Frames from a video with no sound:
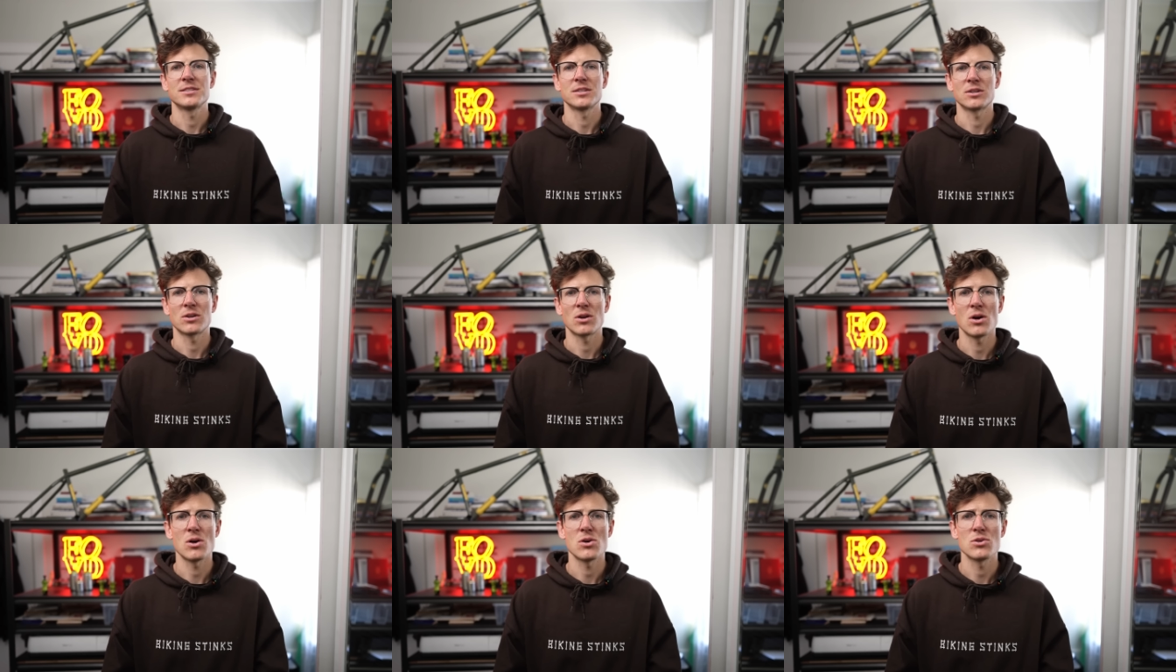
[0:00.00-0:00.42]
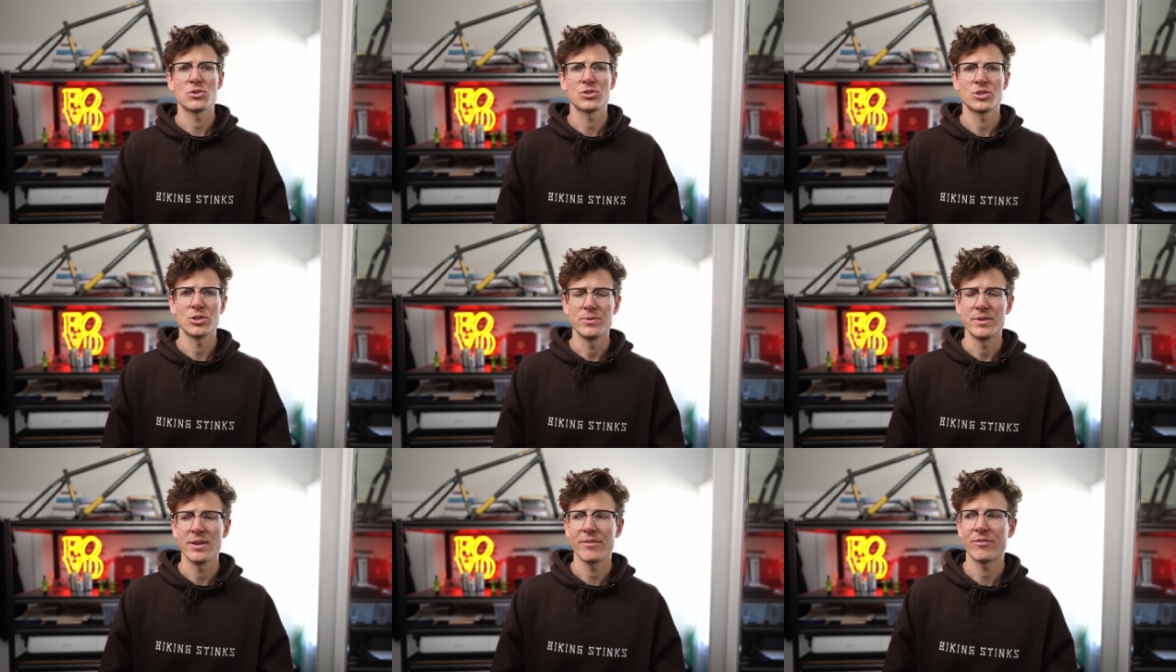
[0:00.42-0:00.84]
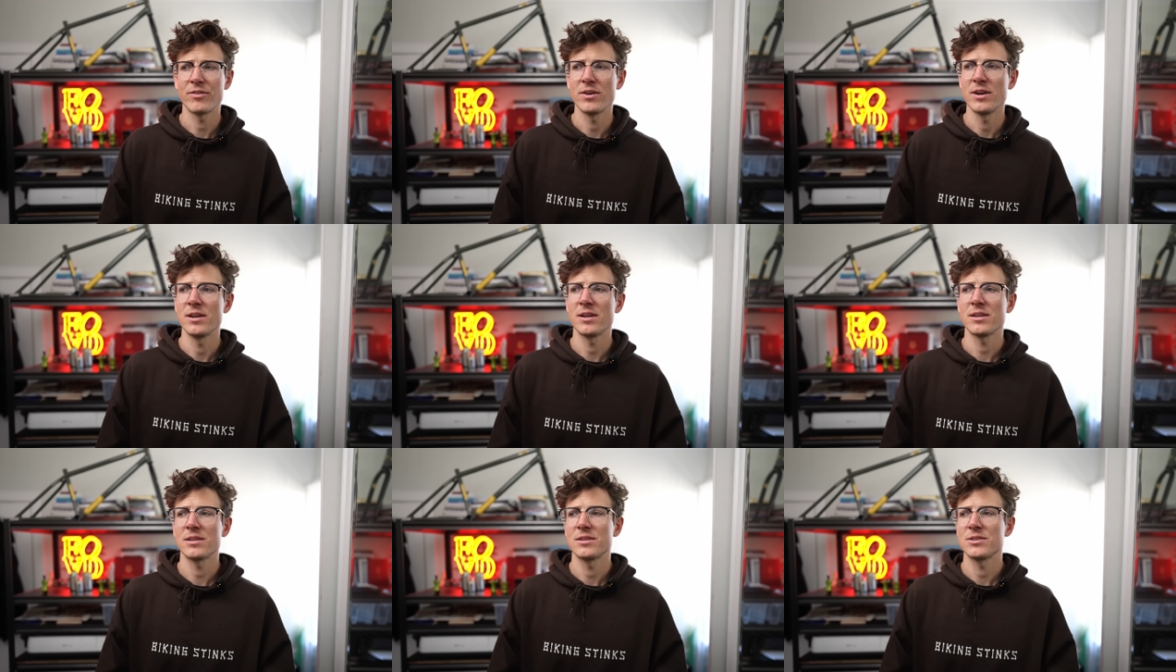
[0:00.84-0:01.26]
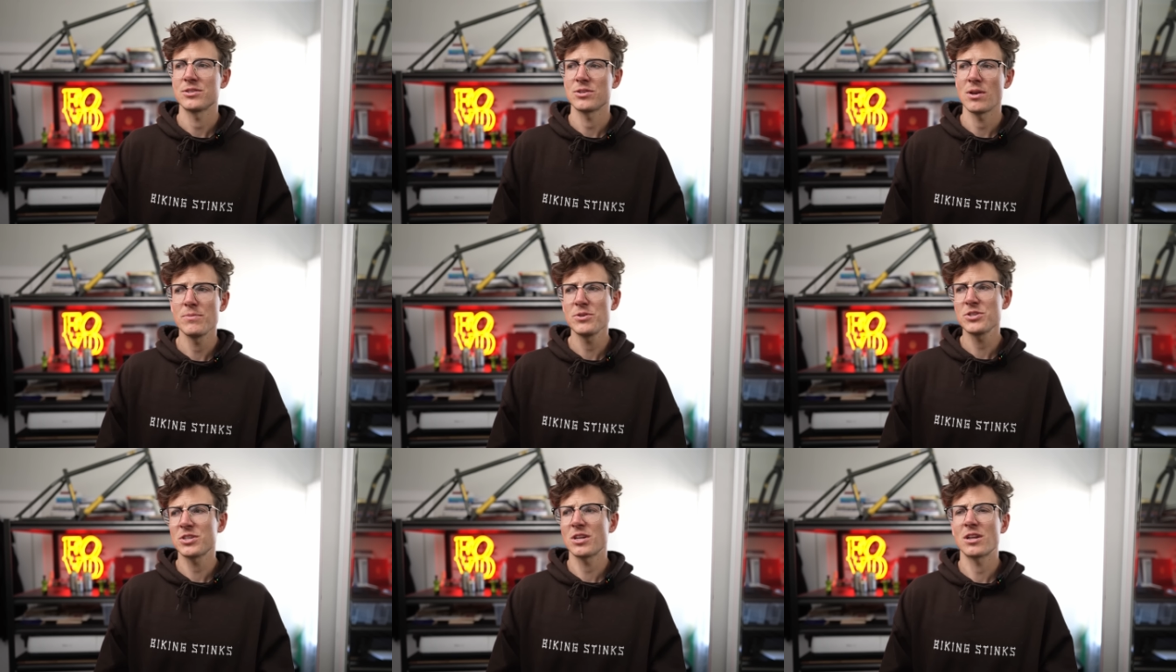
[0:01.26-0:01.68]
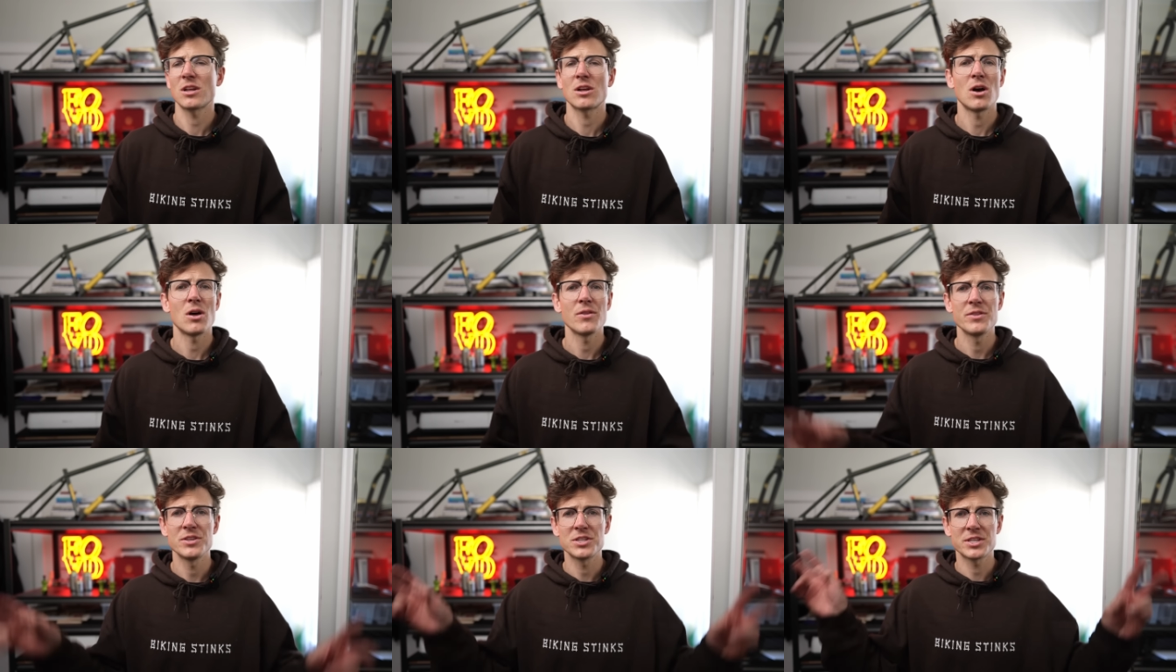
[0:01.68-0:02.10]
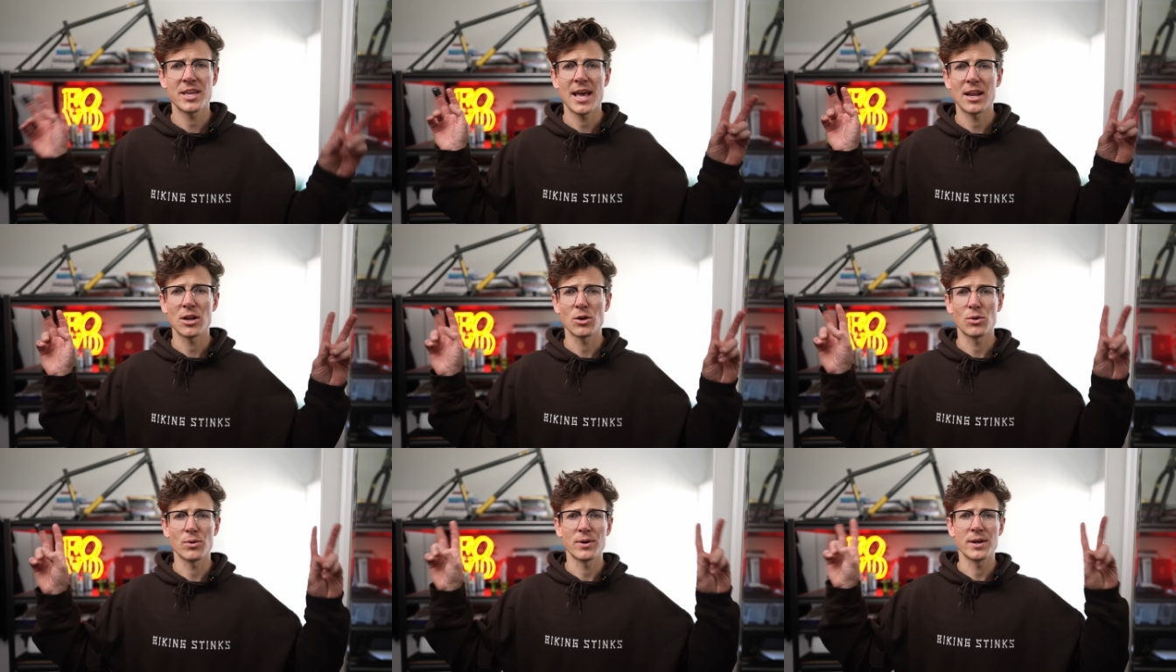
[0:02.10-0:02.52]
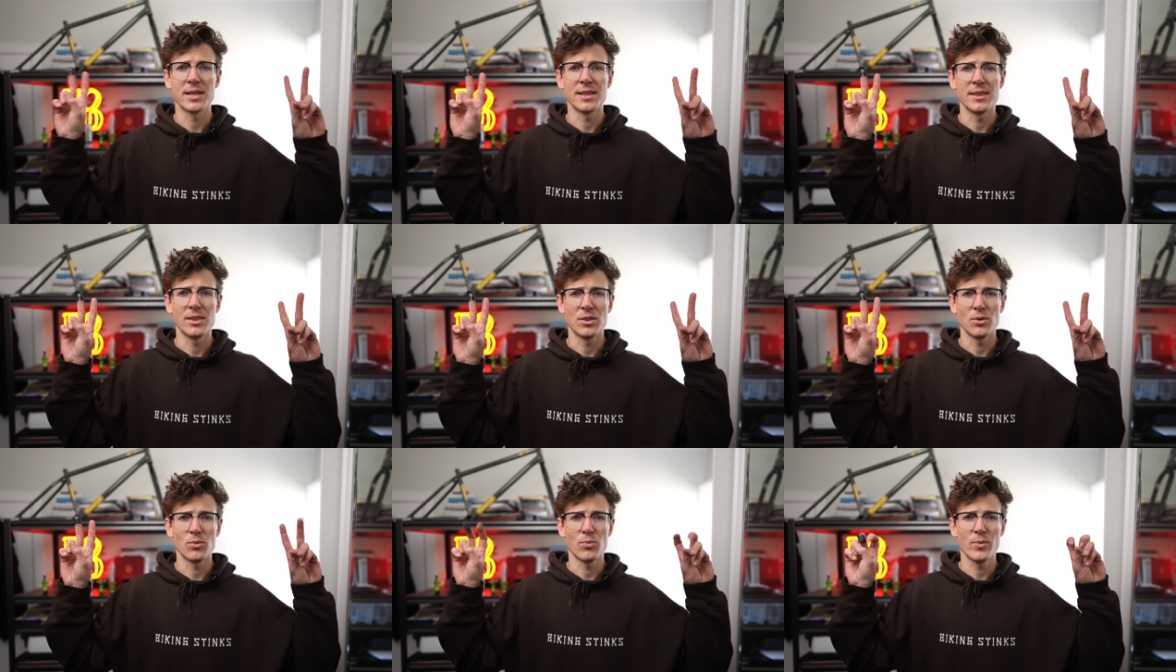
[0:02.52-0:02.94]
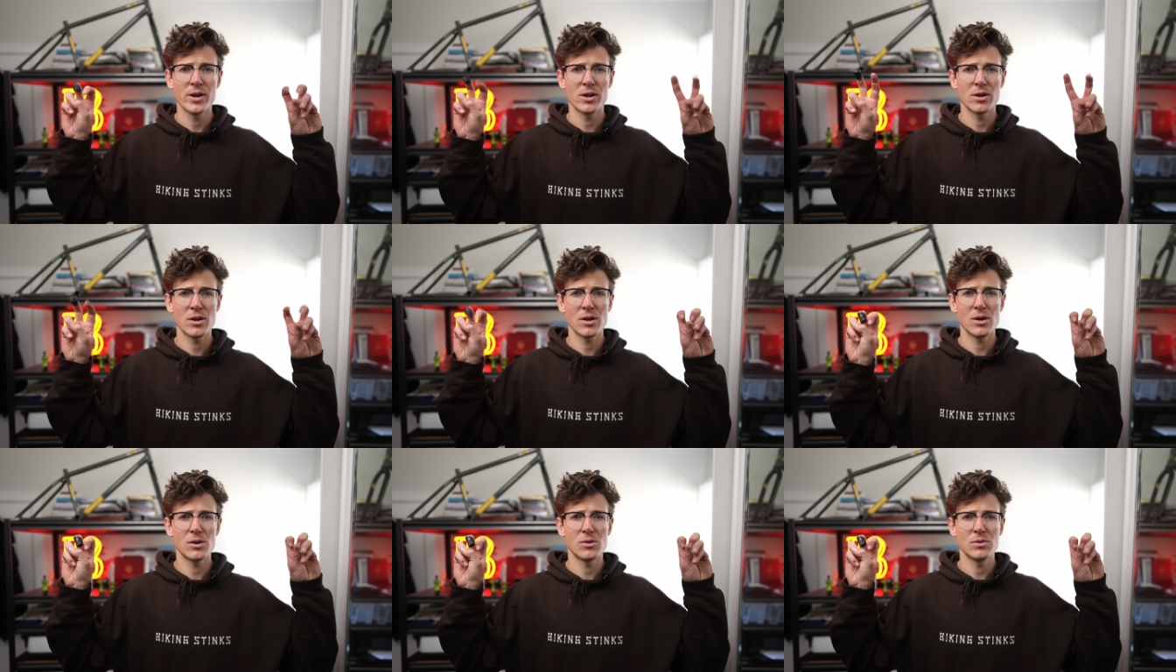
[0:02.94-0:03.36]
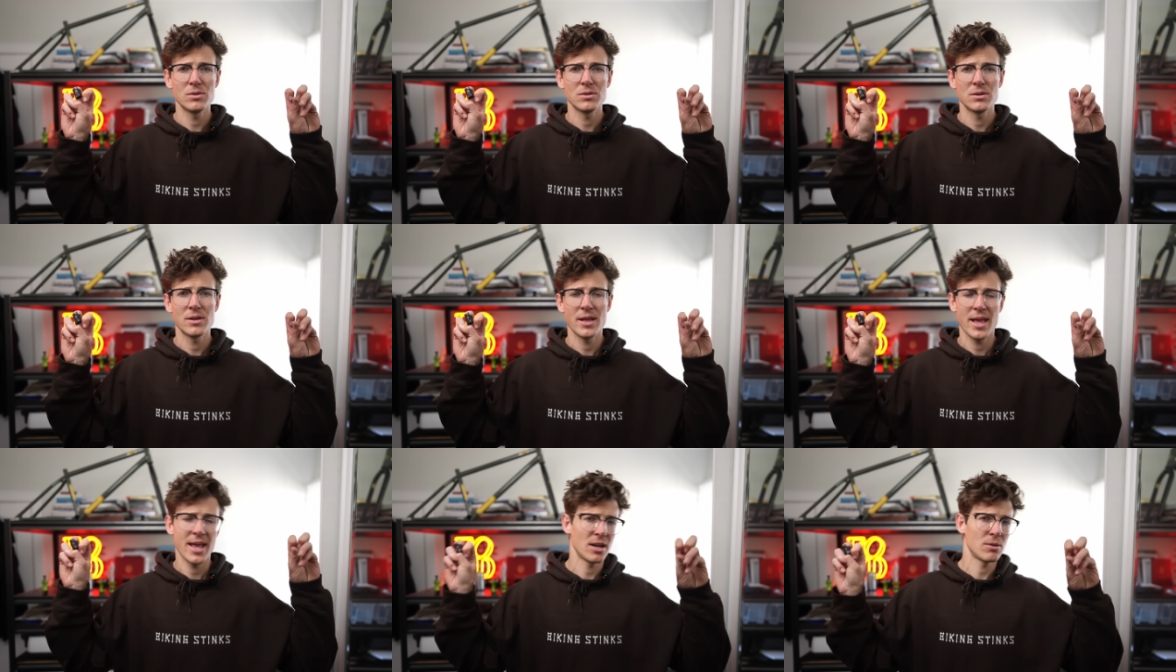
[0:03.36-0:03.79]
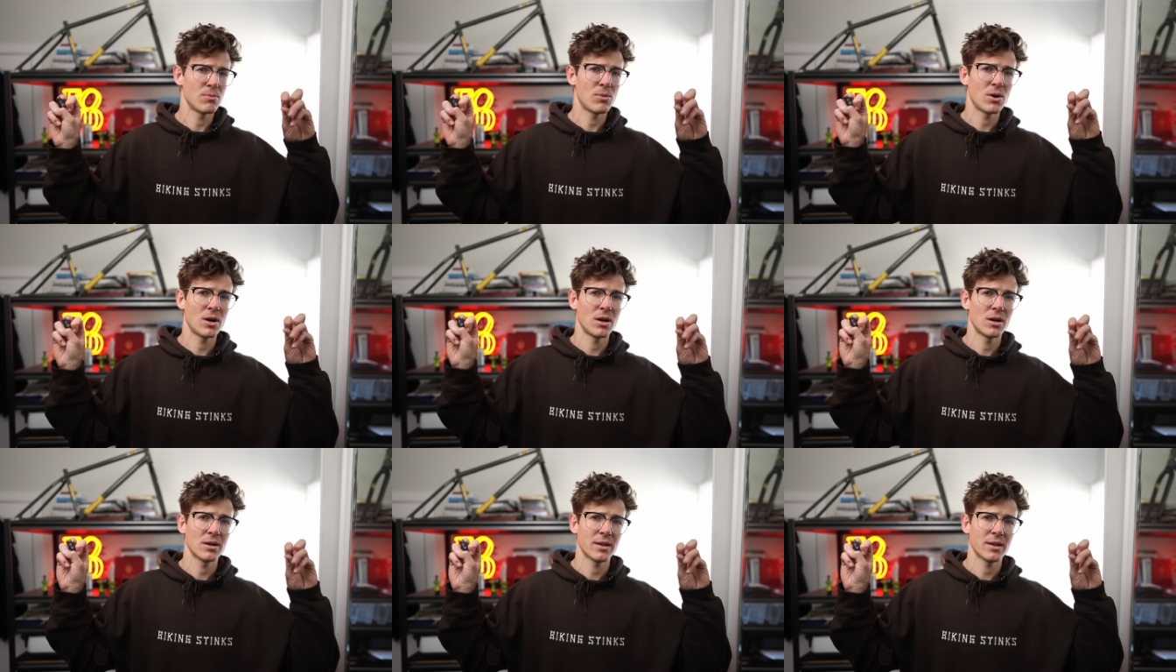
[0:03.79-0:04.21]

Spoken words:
they're all so different. So I'm just gonna call this category the weirdo handlebar